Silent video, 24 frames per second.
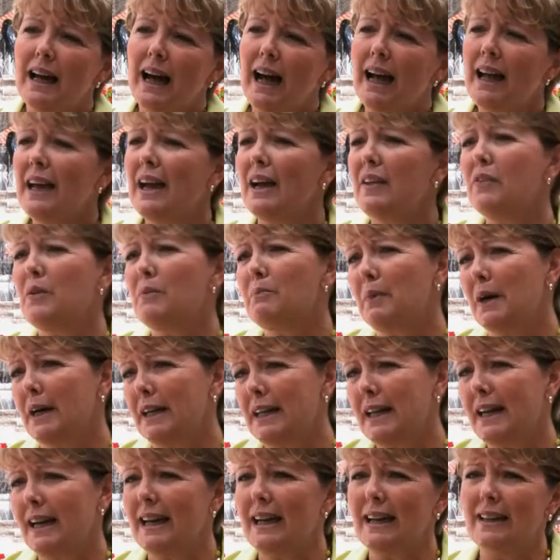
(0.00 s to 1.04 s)
I had the
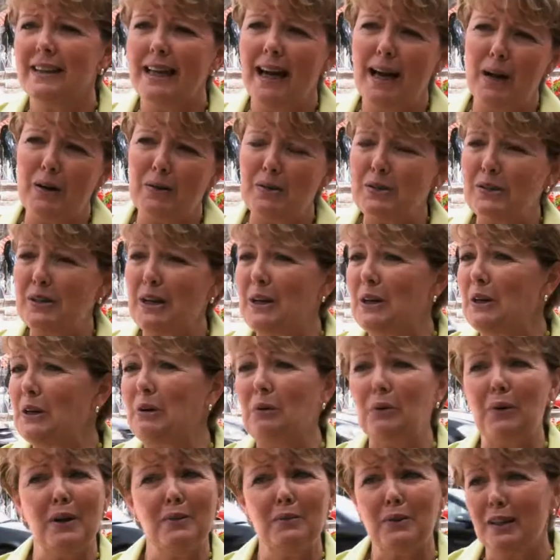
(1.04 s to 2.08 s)
money, I had the house, I had a
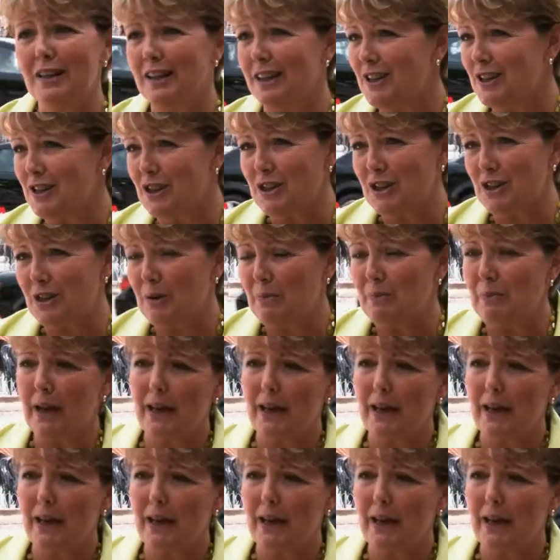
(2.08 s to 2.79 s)
great relationship,